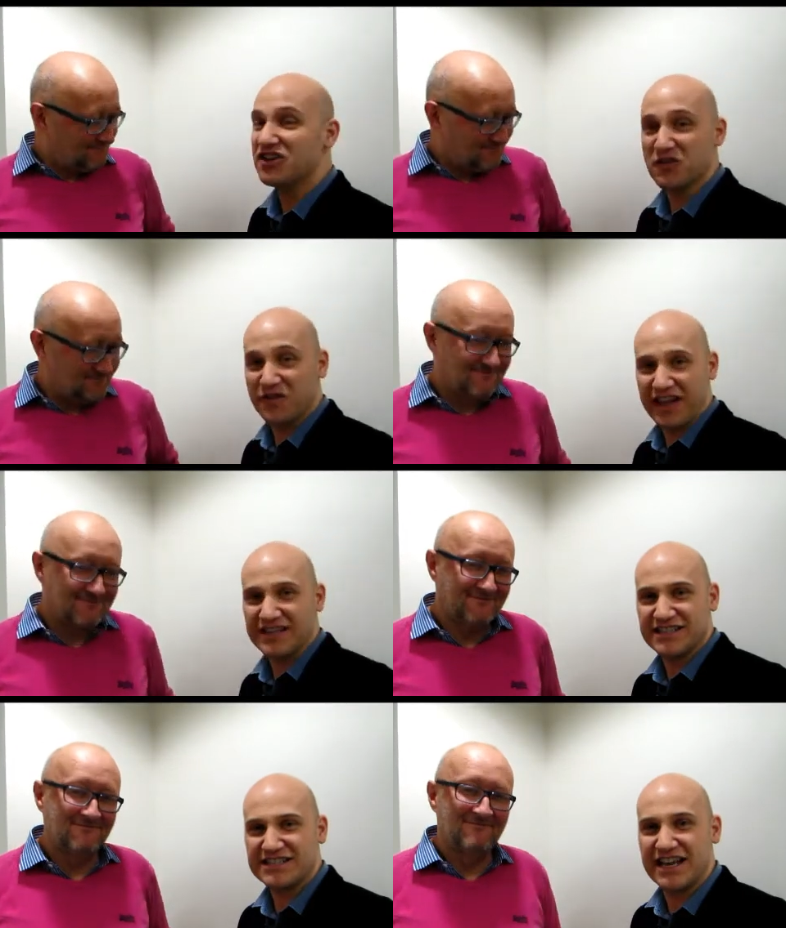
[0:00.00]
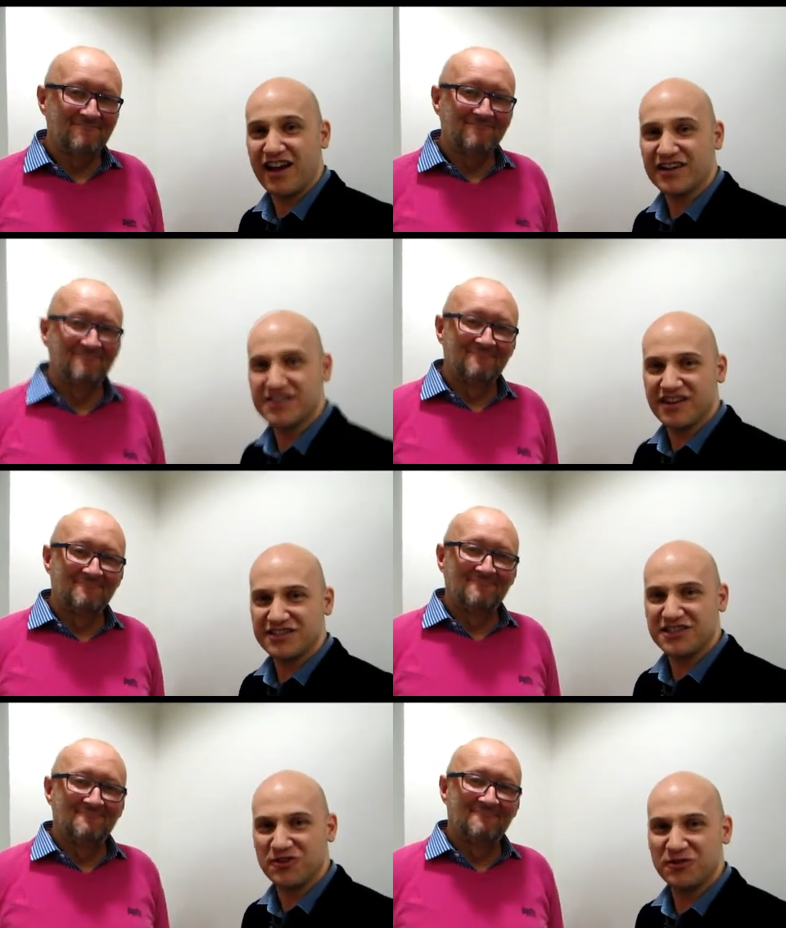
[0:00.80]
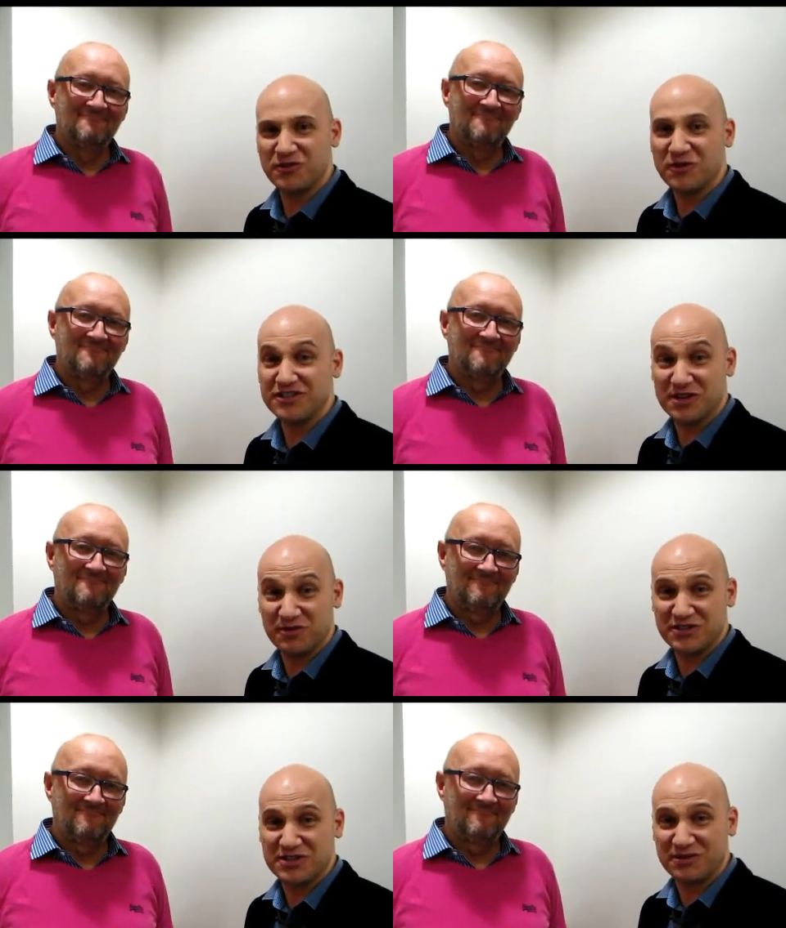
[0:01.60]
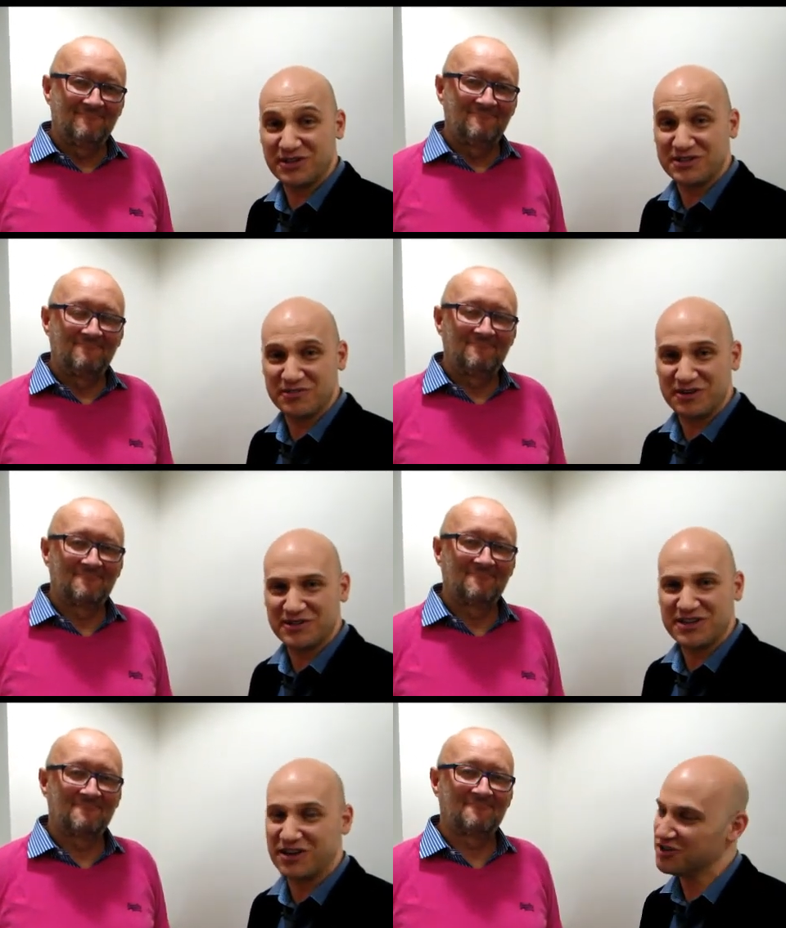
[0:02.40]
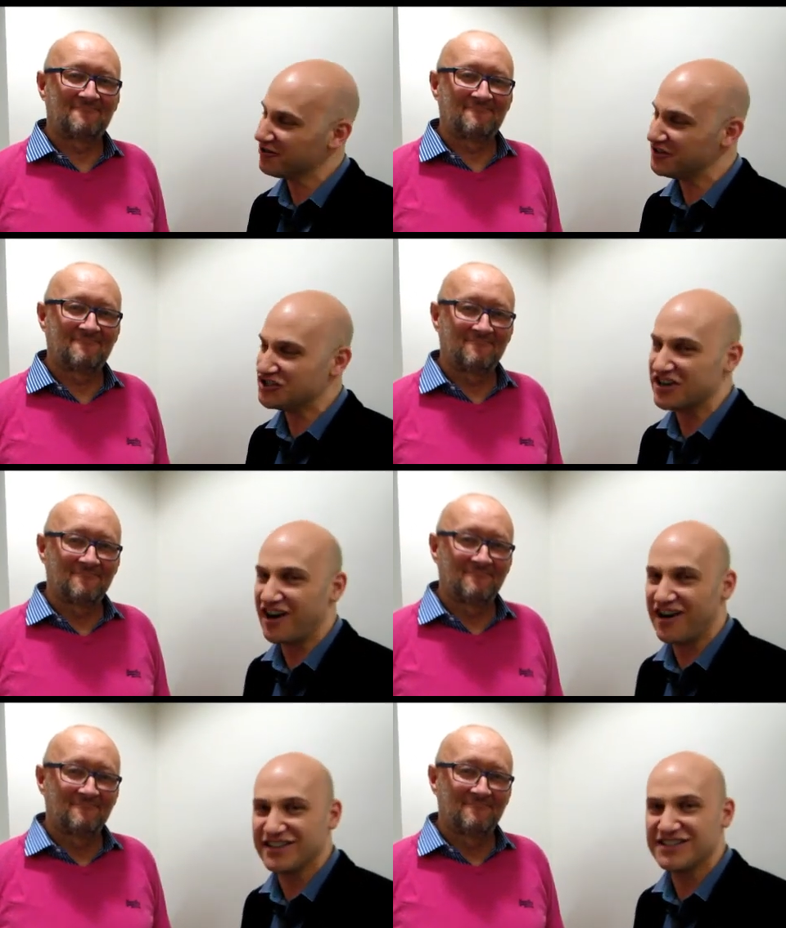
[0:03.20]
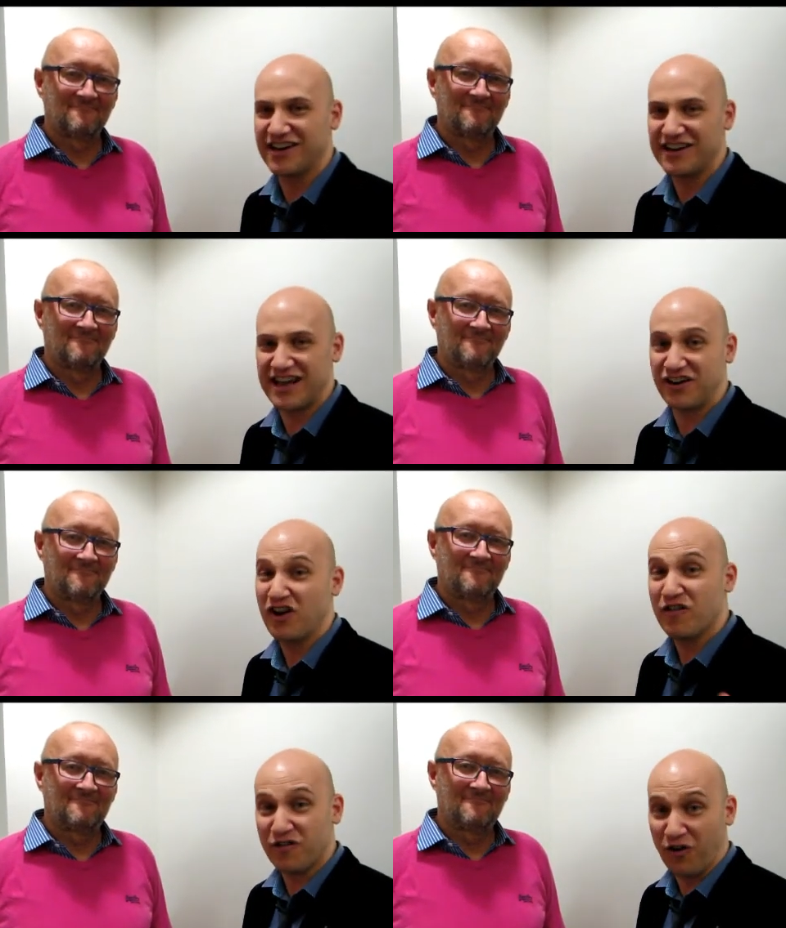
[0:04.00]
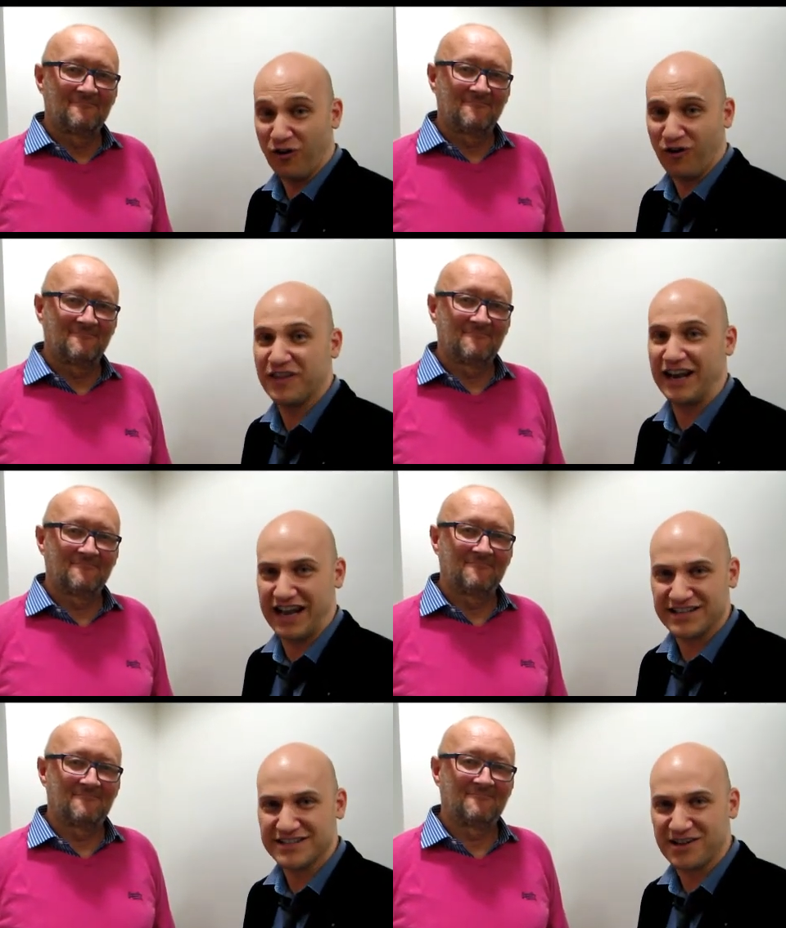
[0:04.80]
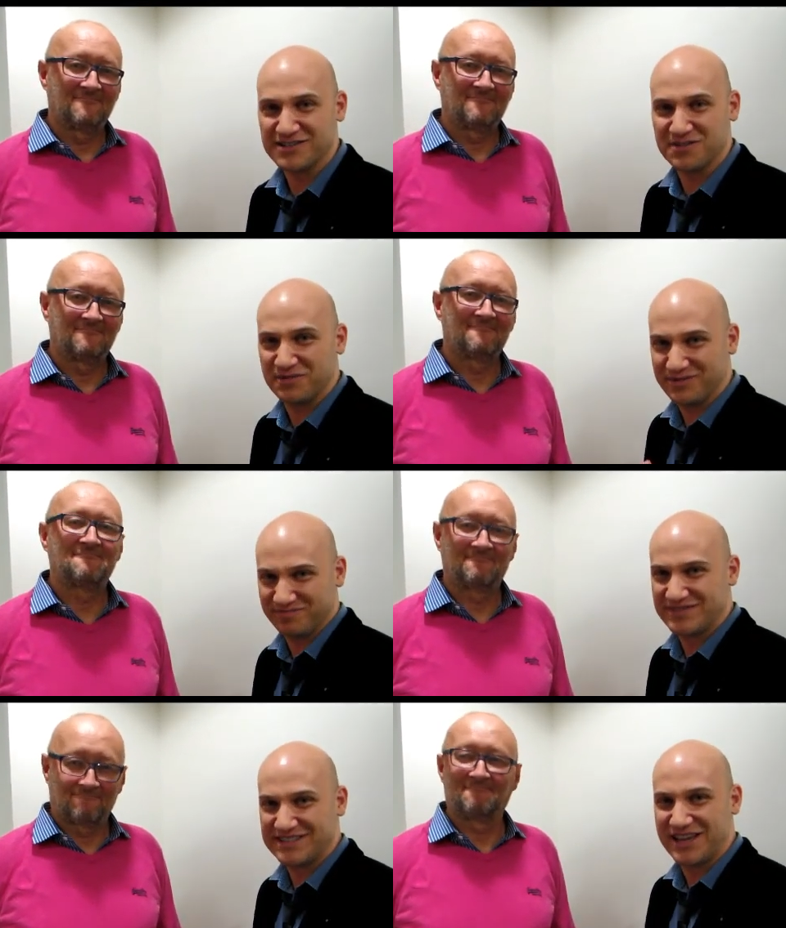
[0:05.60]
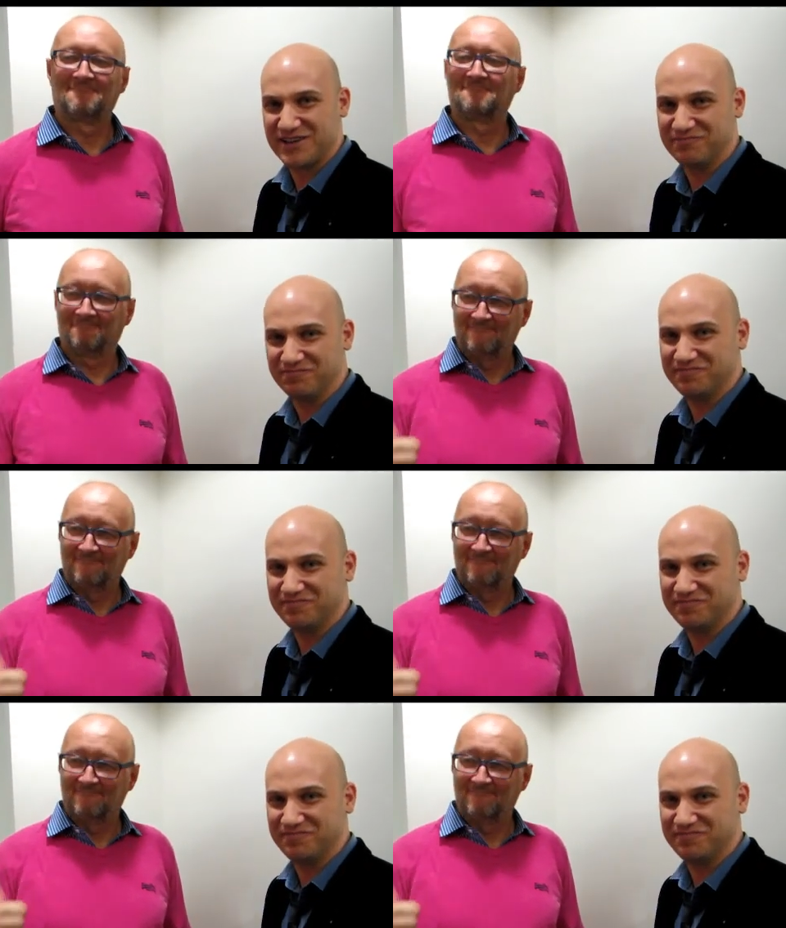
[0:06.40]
Speaker 1: Don't forget to stay logged on to www.EurovisionIreland.net for all the latest gossip. See you.